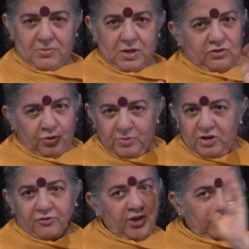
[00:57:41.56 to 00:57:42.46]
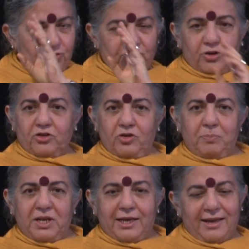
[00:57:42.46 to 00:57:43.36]
It's from the Defense Research
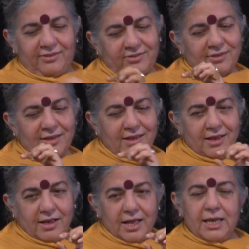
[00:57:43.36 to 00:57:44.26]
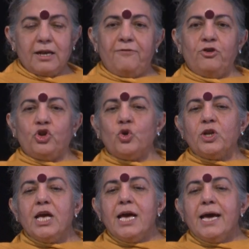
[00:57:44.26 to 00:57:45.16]
and Bill Gates. A little
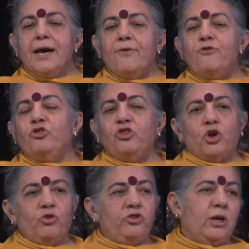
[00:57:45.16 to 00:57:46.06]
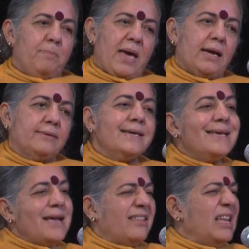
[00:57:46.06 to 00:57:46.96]
footnote, food security impact.
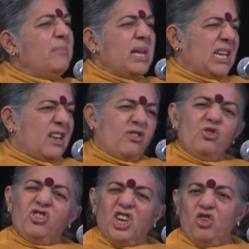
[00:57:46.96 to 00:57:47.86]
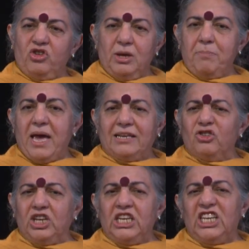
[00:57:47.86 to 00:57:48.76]
Yeah, there'll be a little food security impact
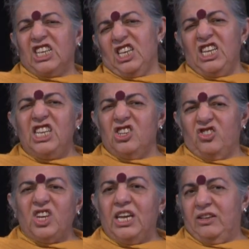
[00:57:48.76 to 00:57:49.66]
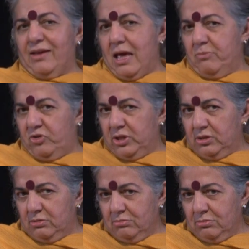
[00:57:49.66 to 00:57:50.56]
on India. The Indians eat amaranth.